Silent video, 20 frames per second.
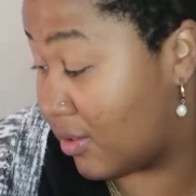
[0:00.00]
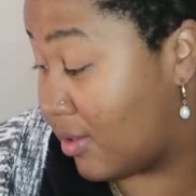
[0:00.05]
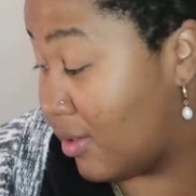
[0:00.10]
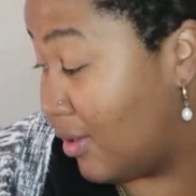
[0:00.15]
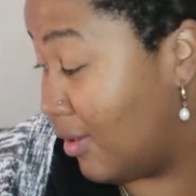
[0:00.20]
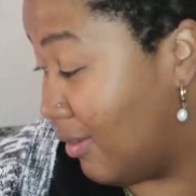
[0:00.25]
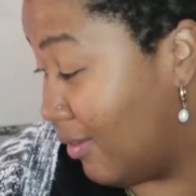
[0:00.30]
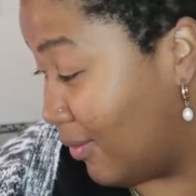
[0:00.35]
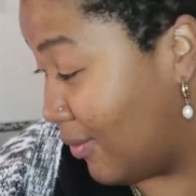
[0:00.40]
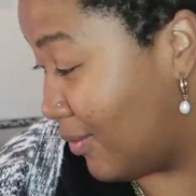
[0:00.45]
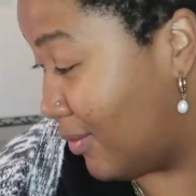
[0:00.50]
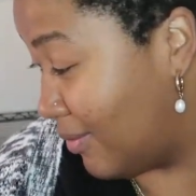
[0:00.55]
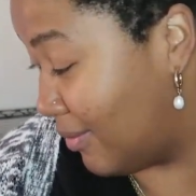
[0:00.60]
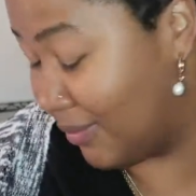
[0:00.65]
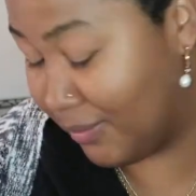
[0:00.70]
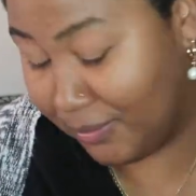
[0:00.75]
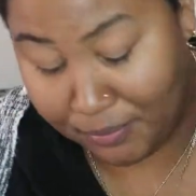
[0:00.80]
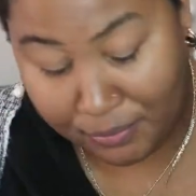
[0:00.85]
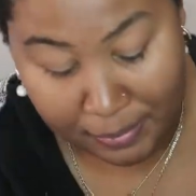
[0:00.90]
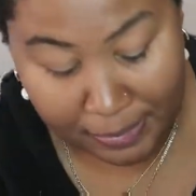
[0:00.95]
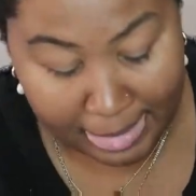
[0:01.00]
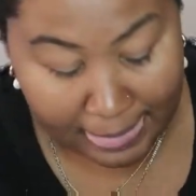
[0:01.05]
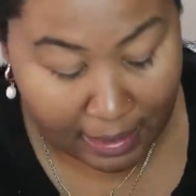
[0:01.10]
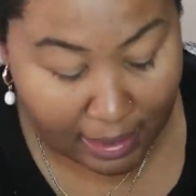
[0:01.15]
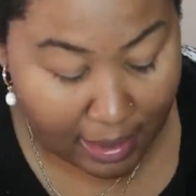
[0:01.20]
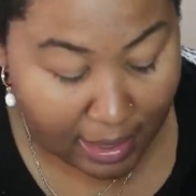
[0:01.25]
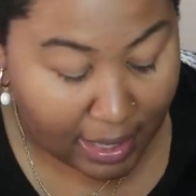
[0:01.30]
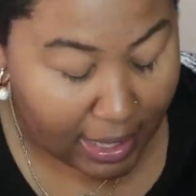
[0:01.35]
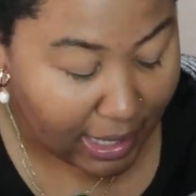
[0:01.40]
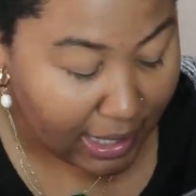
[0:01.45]
and
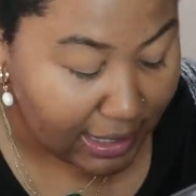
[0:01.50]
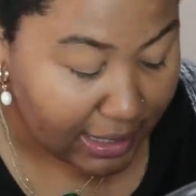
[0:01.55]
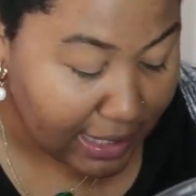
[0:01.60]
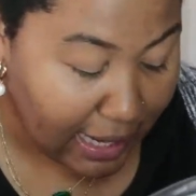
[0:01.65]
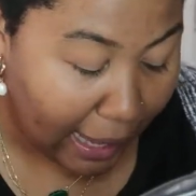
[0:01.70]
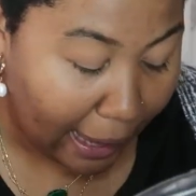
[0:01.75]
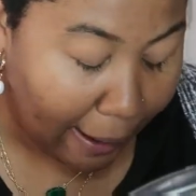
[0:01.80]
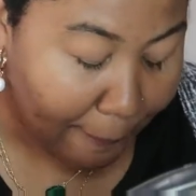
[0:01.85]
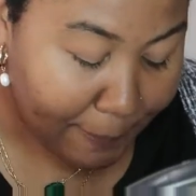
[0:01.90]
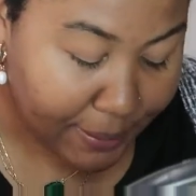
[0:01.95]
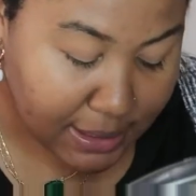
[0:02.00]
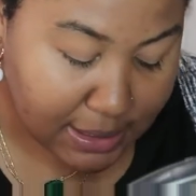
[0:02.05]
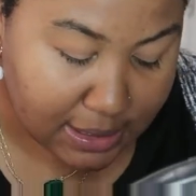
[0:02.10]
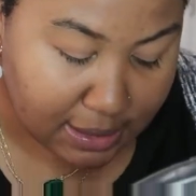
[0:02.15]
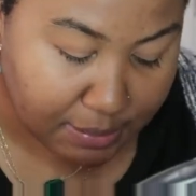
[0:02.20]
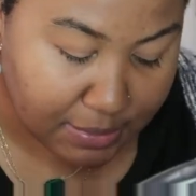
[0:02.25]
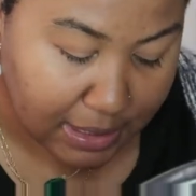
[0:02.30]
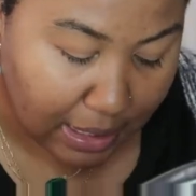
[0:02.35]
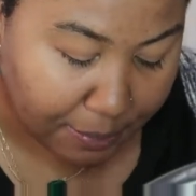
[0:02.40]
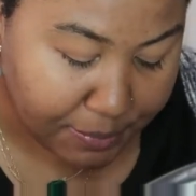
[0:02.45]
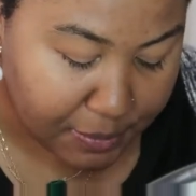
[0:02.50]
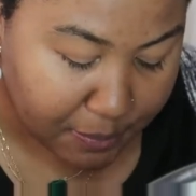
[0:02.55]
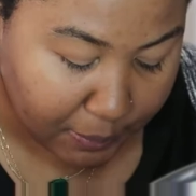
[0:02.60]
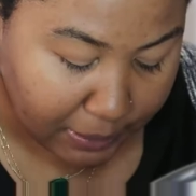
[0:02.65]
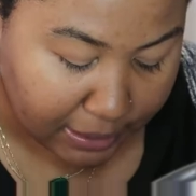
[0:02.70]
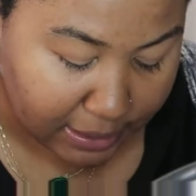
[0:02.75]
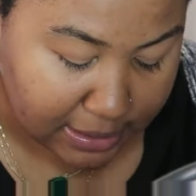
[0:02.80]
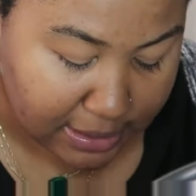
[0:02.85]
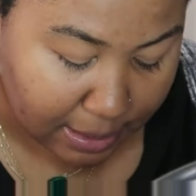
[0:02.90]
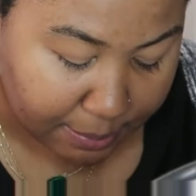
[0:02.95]
it happens sometimes
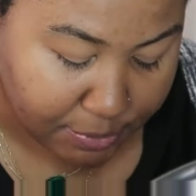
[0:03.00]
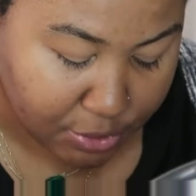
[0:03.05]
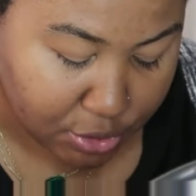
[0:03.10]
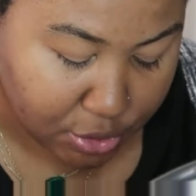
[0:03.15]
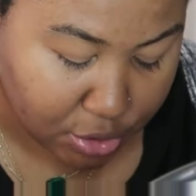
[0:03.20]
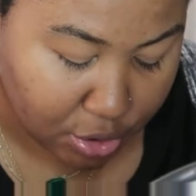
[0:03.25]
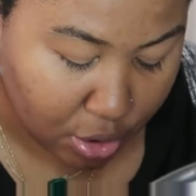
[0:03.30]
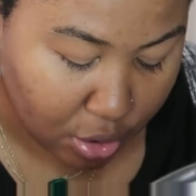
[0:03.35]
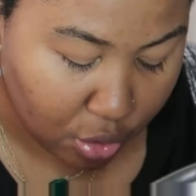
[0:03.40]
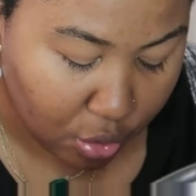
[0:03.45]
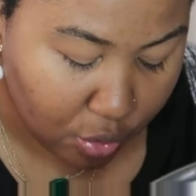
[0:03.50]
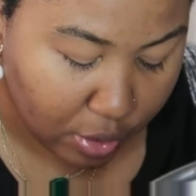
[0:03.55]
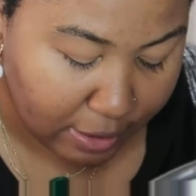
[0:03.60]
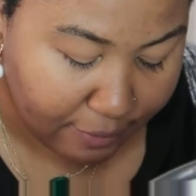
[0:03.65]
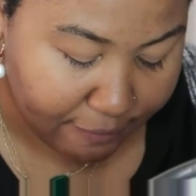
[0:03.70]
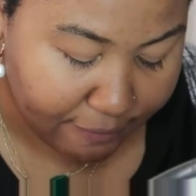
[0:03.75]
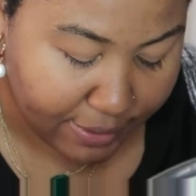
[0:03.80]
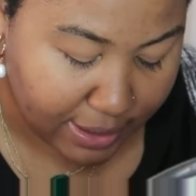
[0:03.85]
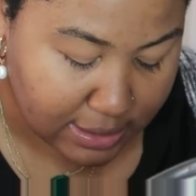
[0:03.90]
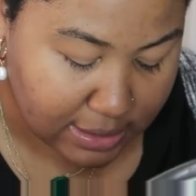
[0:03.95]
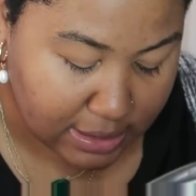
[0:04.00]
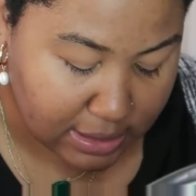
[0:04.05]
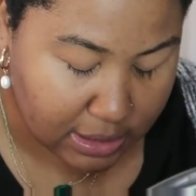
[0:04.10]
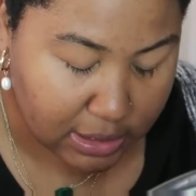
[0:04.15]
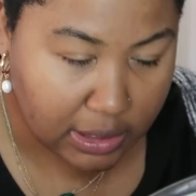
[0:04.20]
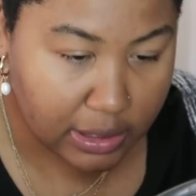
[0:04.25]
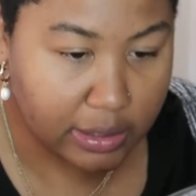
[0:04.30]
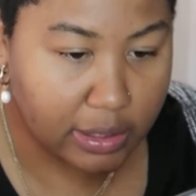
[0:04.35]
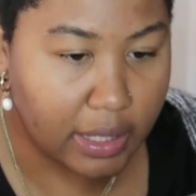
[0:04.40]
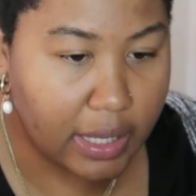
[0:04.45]
because I'm so
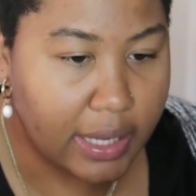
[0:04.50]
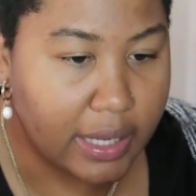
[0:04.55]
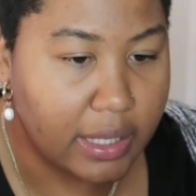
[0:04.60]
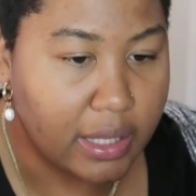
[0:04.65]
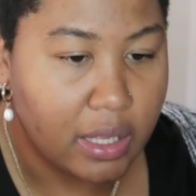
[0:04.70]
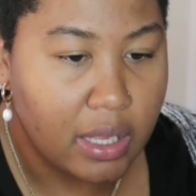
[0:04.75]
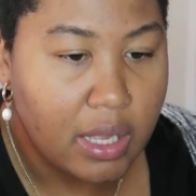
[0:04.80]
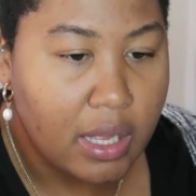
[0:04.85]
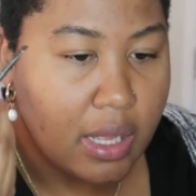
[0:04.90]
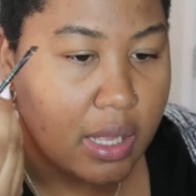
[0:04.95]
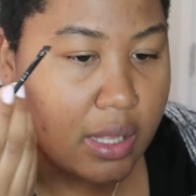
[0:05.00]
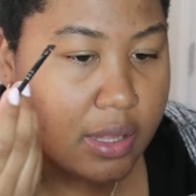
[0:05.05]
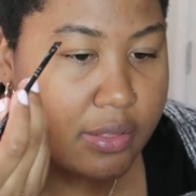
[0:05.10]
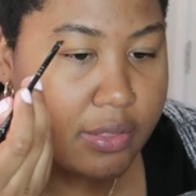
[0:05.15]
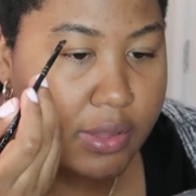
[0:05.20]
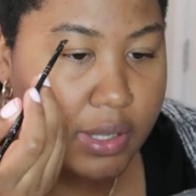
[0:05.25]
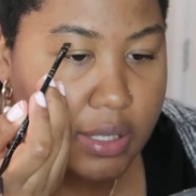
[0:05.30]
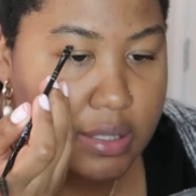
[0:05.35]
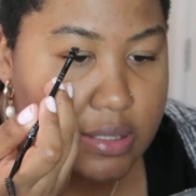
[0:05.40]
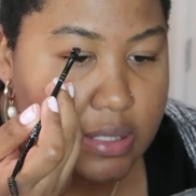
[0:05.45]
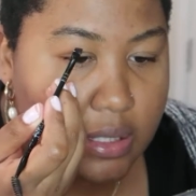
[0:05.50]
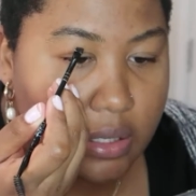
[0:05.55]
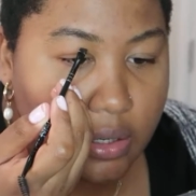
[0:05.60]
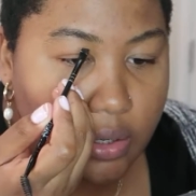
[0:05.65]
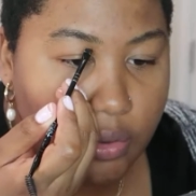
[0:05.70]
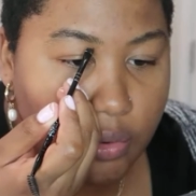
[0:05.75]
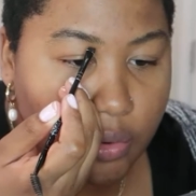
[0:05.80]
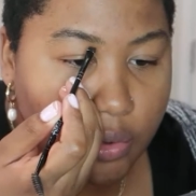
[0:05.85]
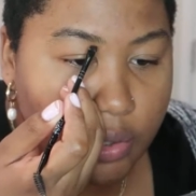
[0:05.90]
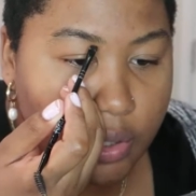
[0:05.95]
invested in like things that
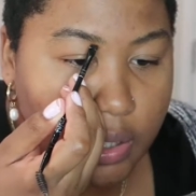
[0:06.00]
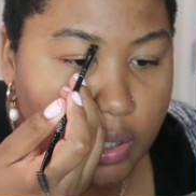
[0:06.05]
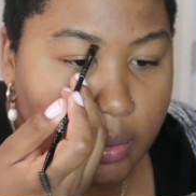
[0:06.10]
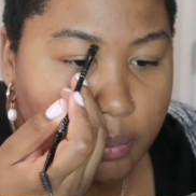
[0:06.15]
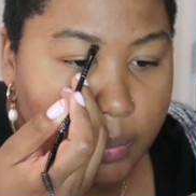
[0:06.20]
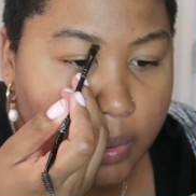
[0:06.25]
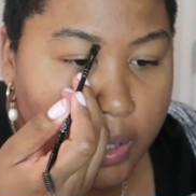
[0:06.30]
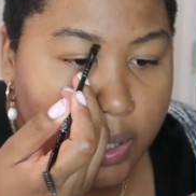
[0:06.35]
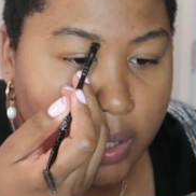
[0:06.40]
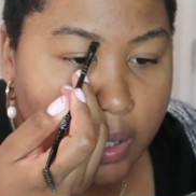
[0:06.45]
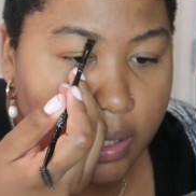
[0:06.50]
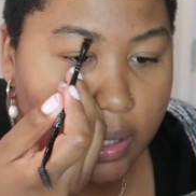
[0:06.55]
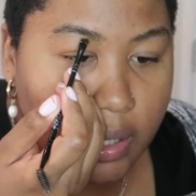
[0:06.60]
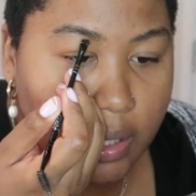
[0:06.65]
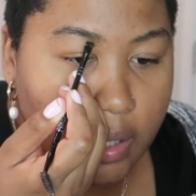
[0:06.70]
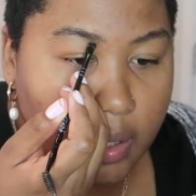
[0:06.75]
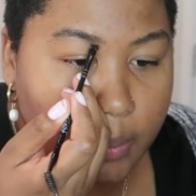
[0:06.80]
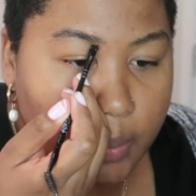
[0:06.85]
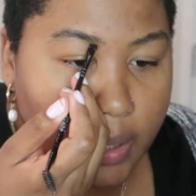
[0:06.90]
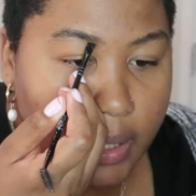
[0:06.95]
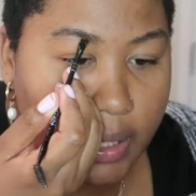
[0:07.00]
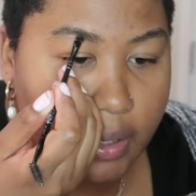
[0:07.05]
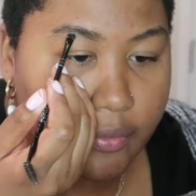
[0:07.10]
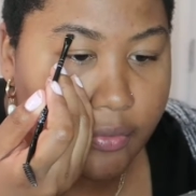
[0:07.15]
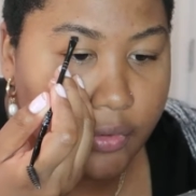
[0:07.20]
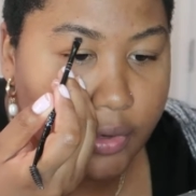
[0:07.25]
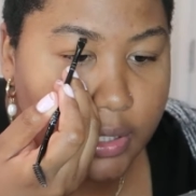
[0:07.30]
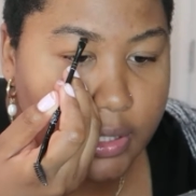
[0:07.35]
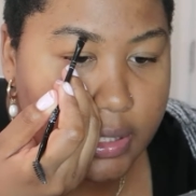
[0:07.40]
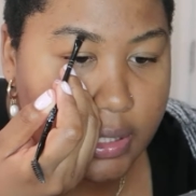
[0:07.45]
are going on in my in my
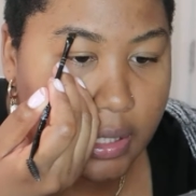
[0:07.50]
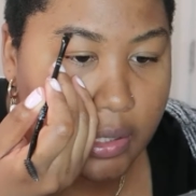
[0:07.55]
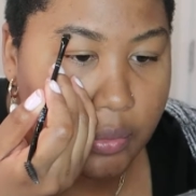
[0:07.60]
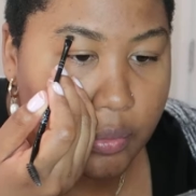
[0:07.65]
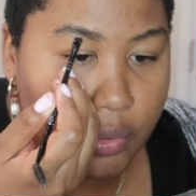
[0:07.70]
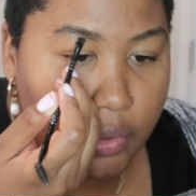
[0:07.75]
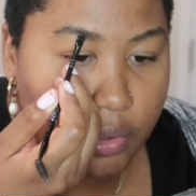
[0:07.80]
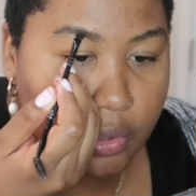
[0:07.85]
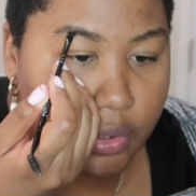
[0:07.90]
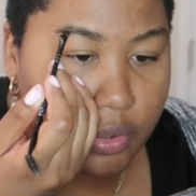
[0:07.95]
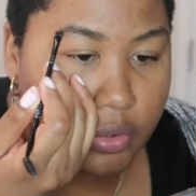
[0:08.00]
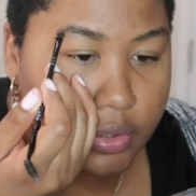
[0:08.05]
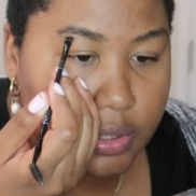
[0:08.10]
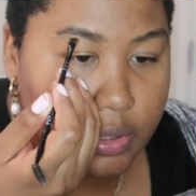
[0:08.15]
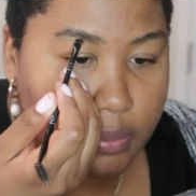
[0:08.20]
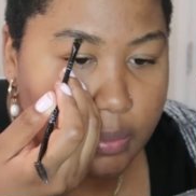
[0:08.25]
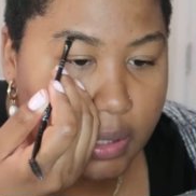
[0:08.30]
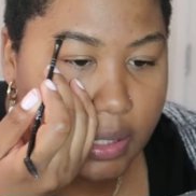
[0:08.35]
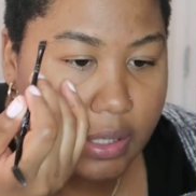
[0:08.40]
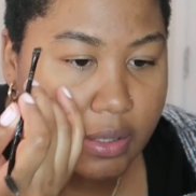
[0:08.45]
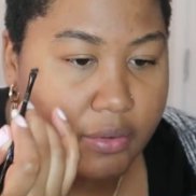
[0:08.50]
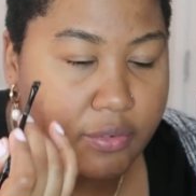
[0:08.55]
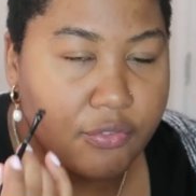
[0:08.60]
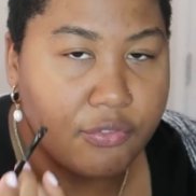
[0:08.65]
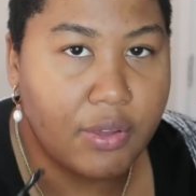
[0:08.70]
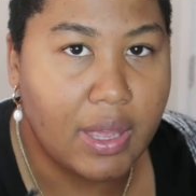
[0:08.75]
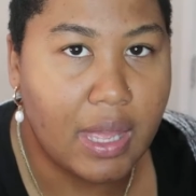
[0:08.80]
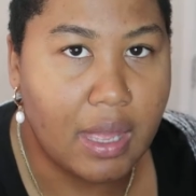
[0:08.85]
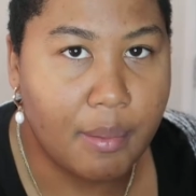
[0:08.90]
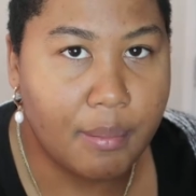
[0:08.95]
everyday world and my
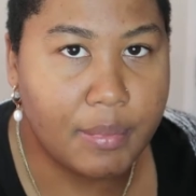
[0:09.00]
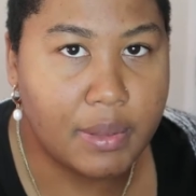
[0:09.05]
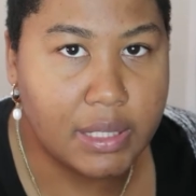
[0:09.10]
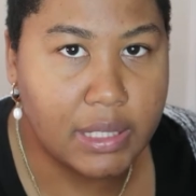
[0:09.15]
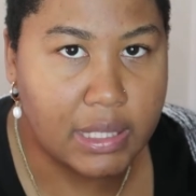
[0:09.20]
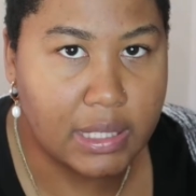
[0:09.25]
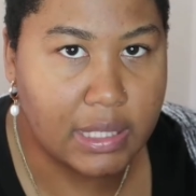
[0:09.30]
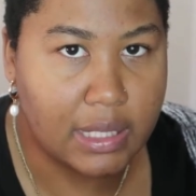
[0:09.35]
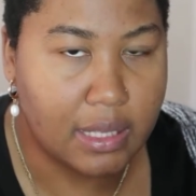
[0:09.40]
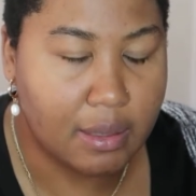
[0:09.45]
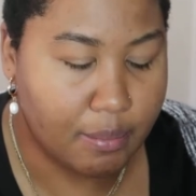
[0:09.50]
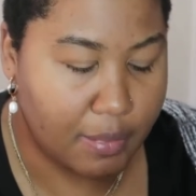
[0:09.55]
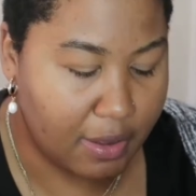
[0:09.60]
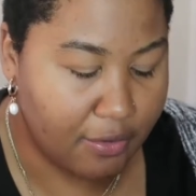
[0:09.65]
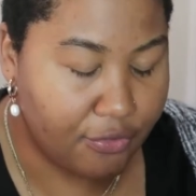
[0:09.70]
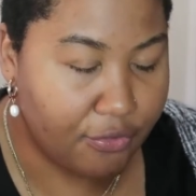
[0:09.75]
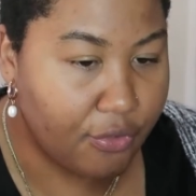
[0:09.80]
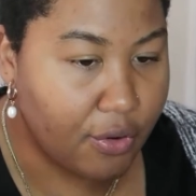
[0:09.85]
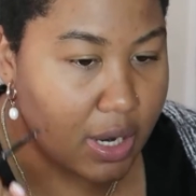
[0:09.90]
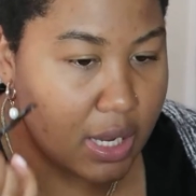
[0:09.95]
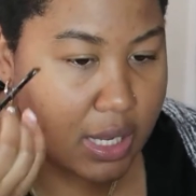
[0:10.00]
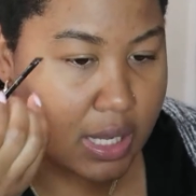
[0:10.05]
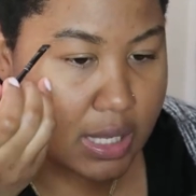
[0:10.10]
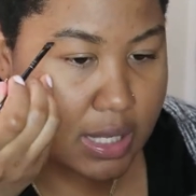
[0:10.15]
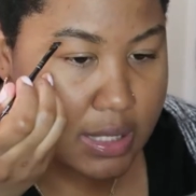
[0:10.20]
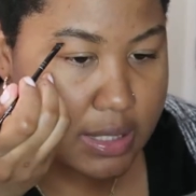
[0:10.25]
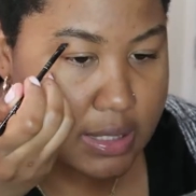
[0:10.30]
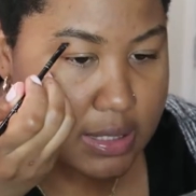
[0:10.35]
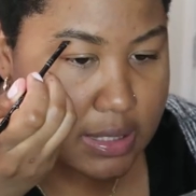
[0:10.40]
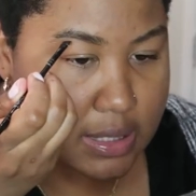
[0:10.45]
family and my
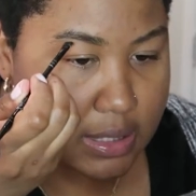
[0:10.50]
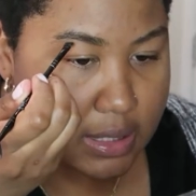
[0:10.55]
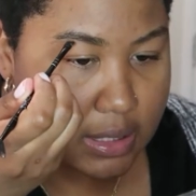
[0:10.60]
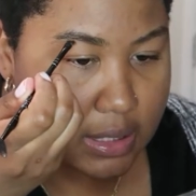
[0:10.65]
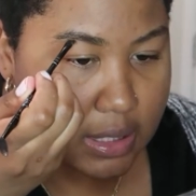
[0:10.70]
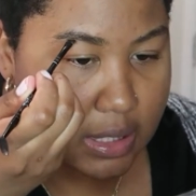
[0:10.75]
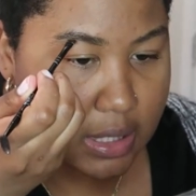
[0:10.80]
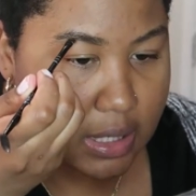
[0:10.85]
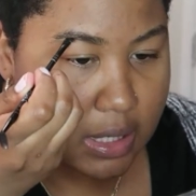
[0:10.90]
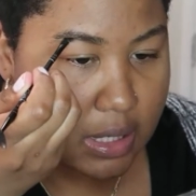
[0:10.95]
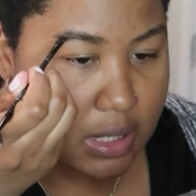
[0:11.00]
friends and